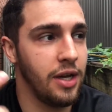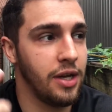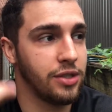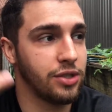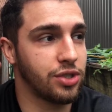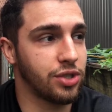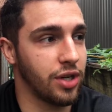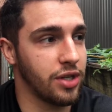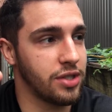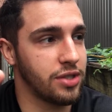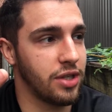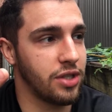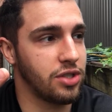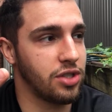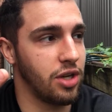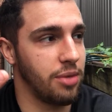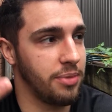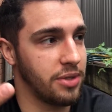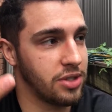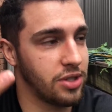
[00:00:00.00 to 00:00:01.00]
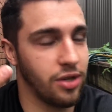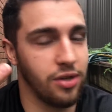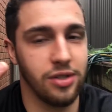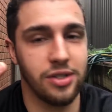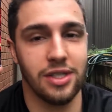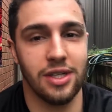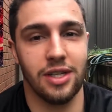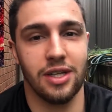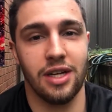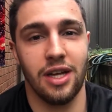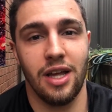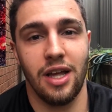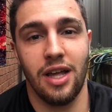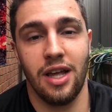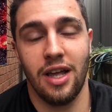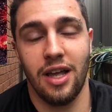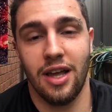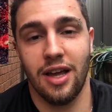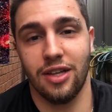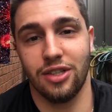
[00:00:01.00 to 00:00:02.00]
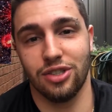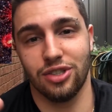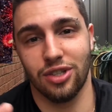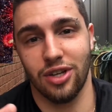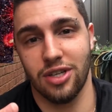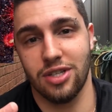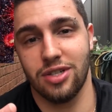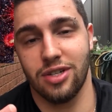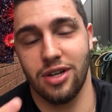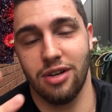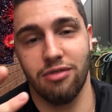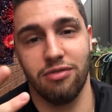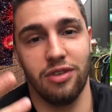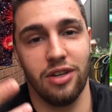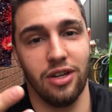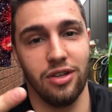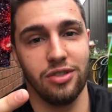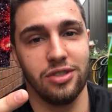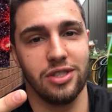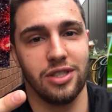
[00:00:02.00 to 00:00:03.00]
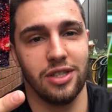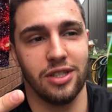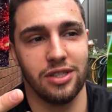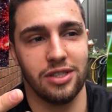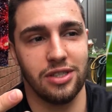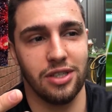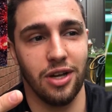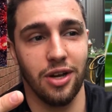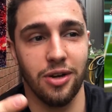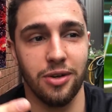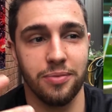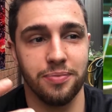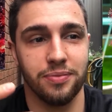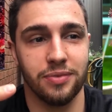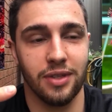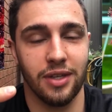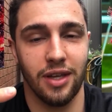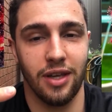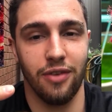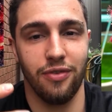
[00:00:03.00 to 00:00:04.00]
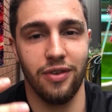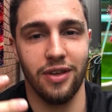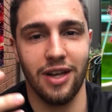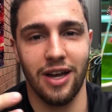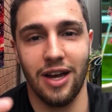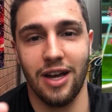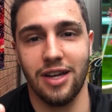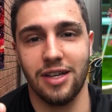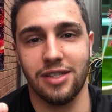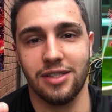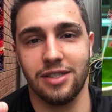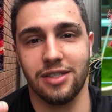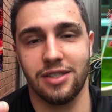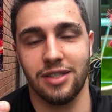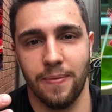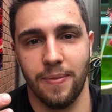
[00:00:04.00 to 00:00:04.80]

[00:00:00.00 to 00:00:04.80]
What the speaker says: Drosra Tormentosa and Drosra villosa. So if you guys